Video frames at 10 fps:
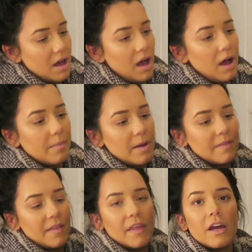Um,
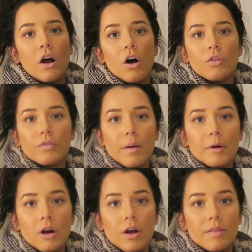and then like all the
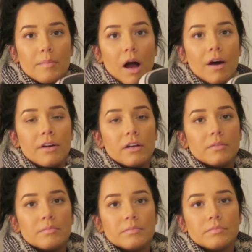rubber on the
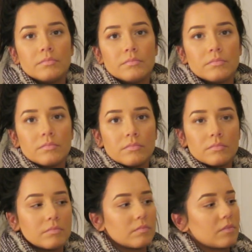bottom,
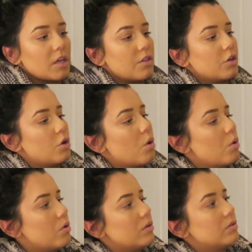the
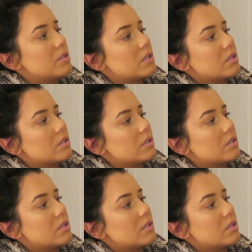gold.